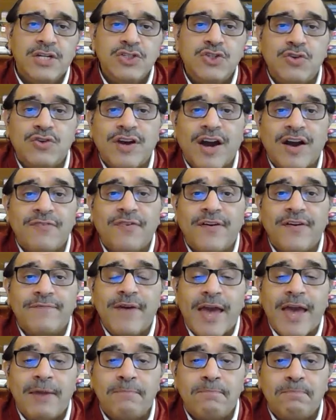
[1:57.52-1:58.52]
to cough up
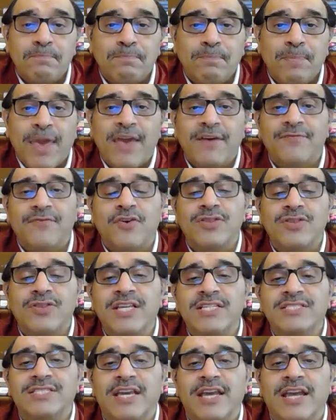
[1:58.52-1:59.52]
and pay for
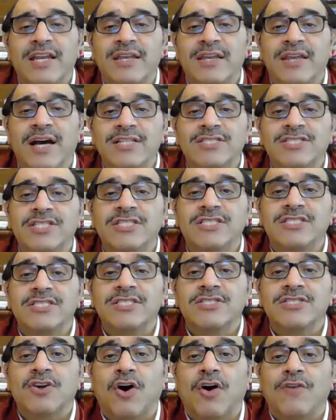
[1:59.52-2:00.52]
these
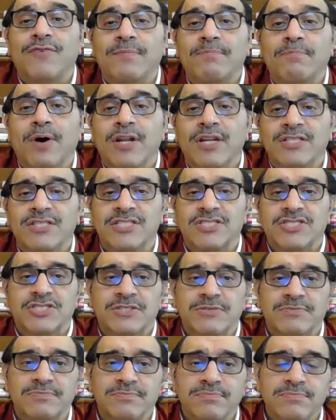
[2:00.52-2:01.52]
indulgences of a politician.